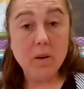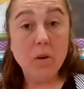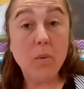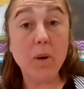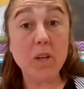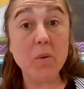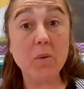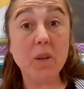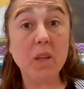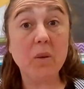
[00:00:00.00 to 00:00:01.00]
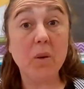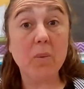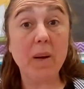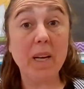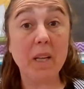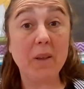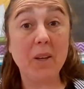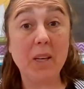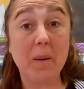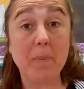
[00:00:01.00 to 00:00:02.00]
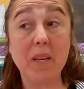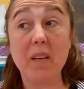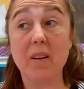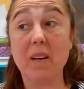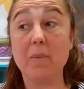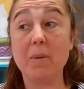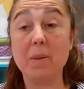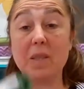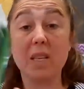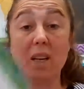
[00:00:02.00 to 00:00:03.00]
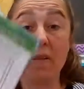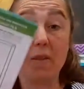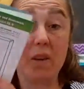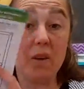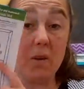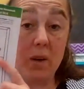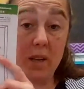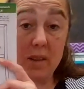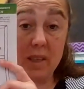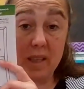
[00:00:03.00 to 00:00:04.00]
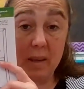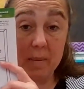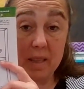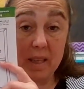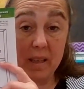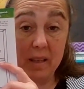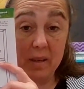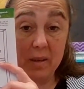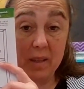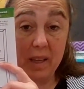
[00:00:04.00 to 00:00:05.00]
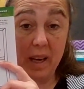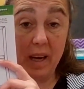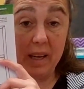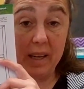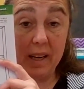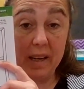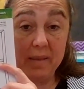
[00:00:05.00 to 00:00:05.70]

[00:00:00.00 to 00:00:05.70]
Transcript: When you think you're ready, look up here and we'll see if you got the same cylinders that I got.